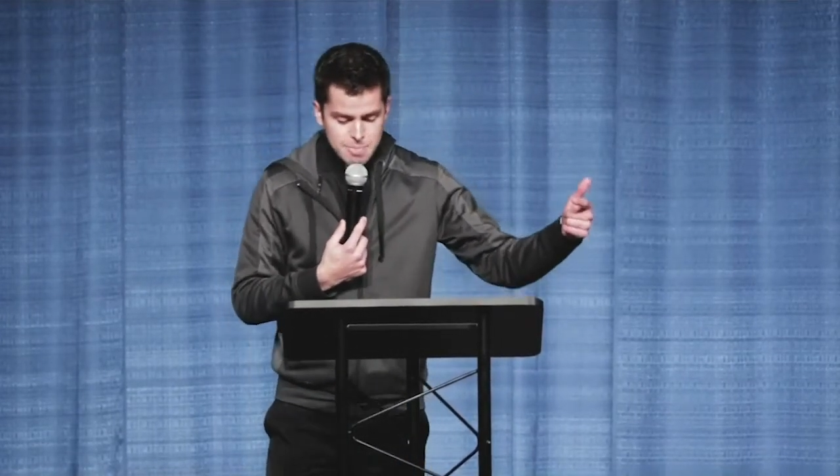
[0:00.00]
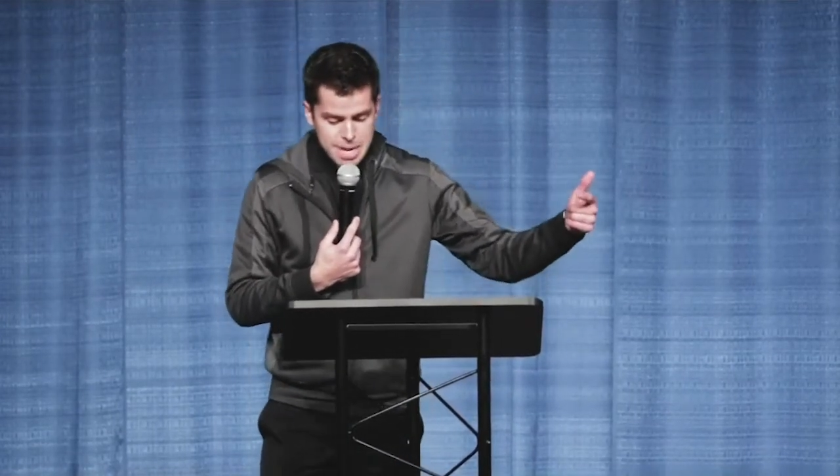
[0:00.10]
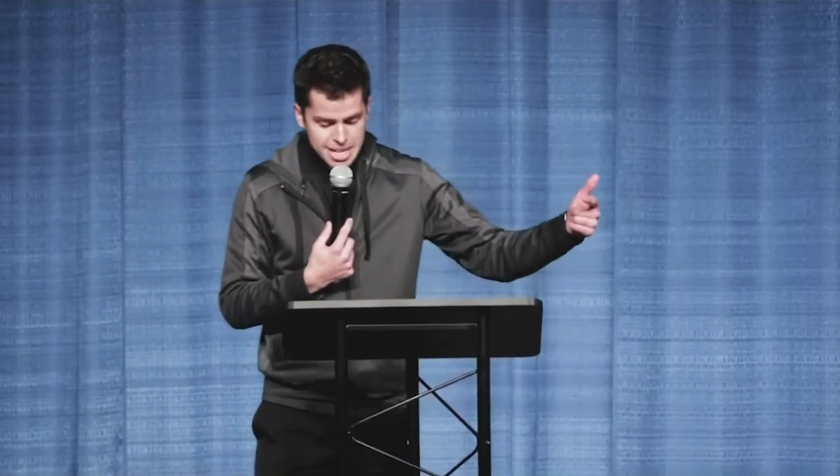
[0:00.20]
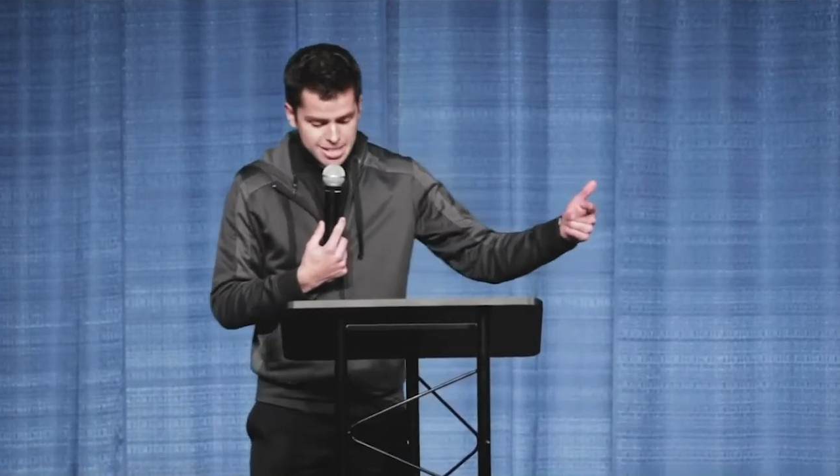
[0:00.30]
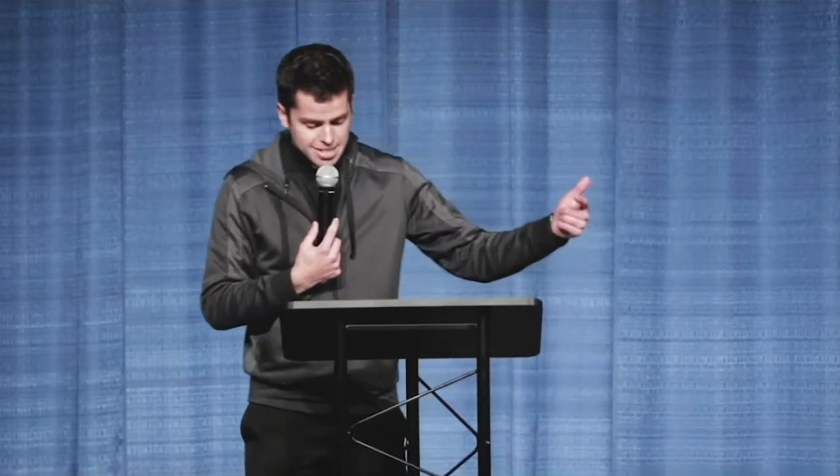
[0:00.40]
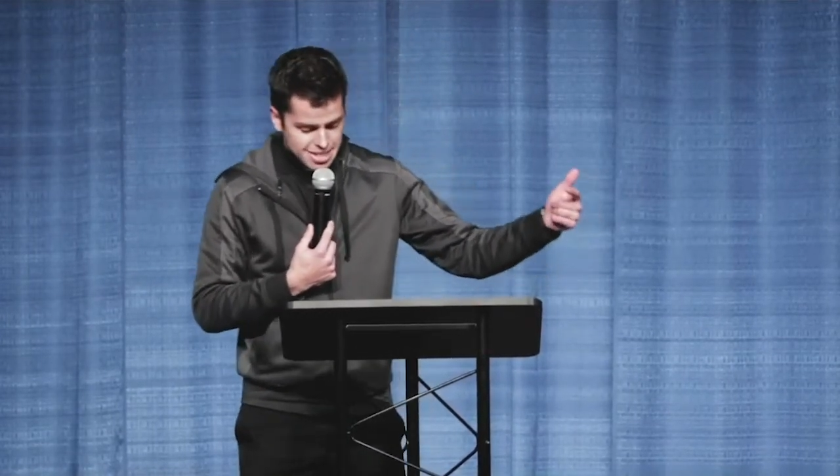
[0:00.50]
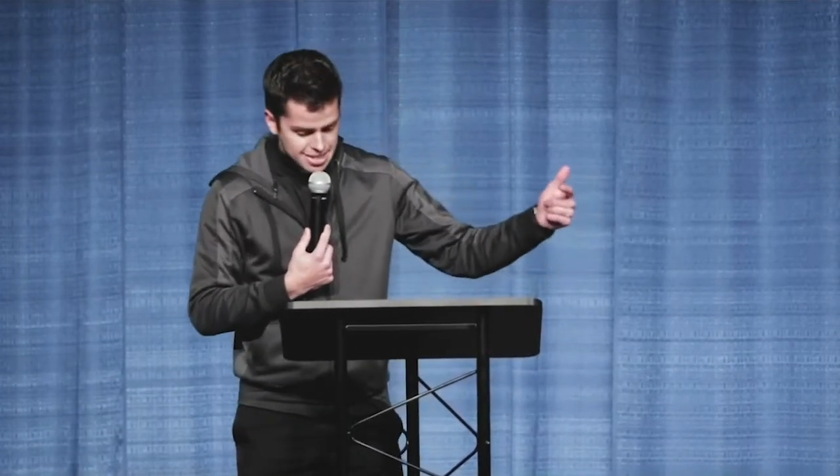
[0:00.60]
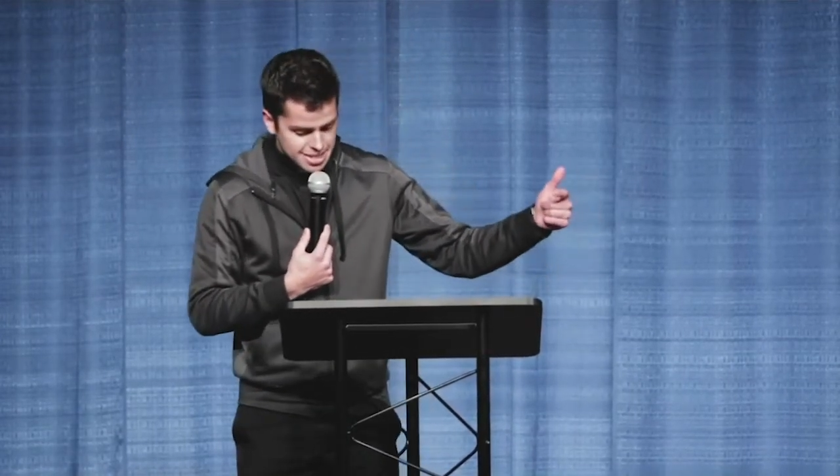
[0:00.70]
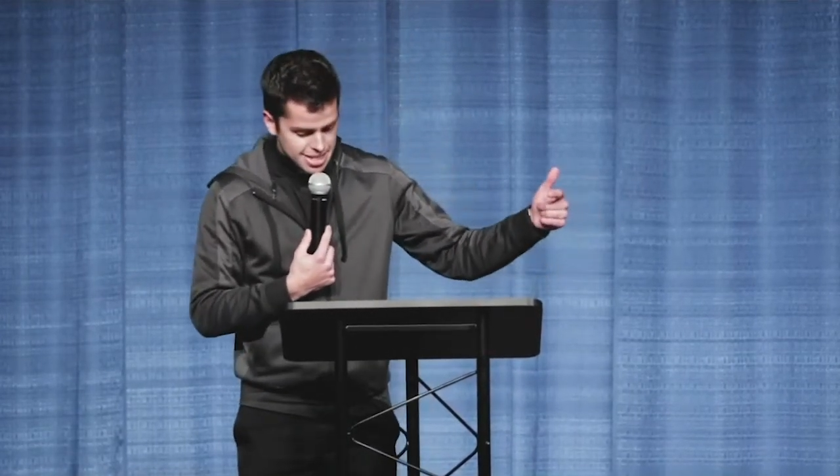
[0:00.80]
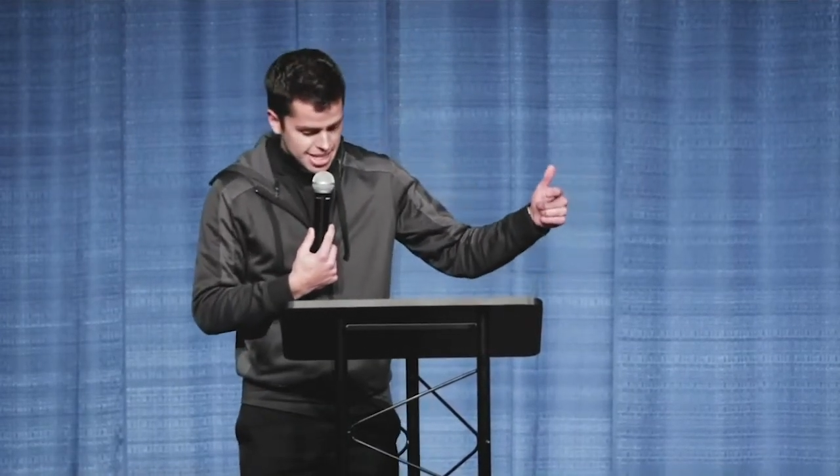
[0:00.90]
mass on
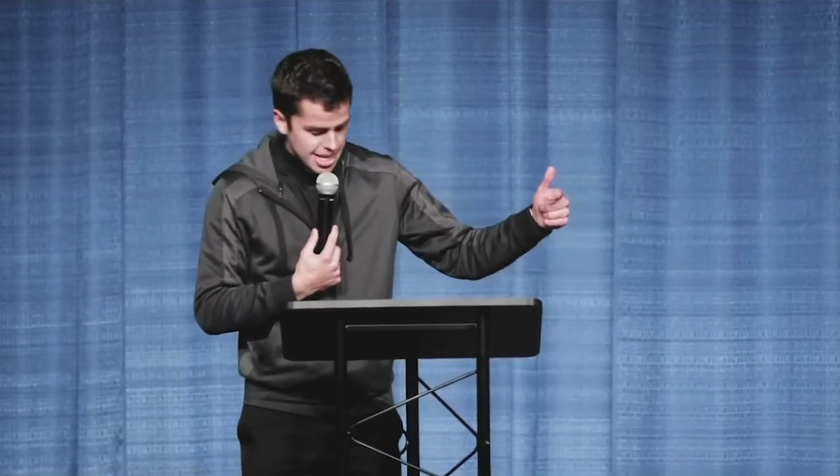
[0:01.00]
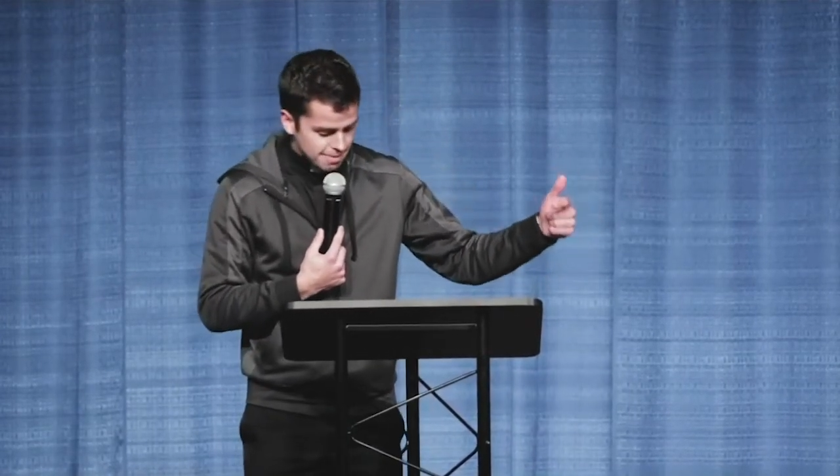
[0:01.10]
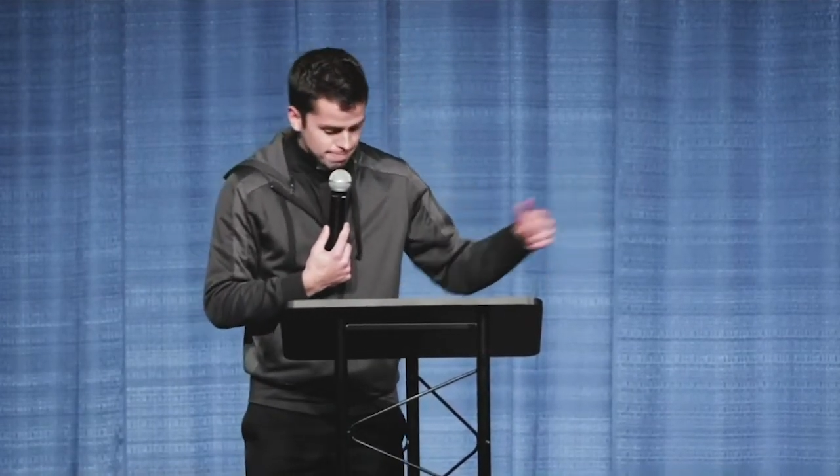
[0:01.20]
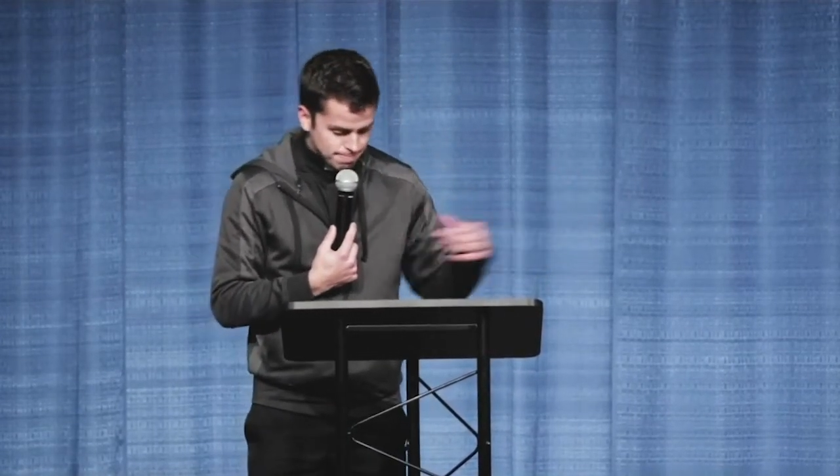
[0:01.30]
Sunday,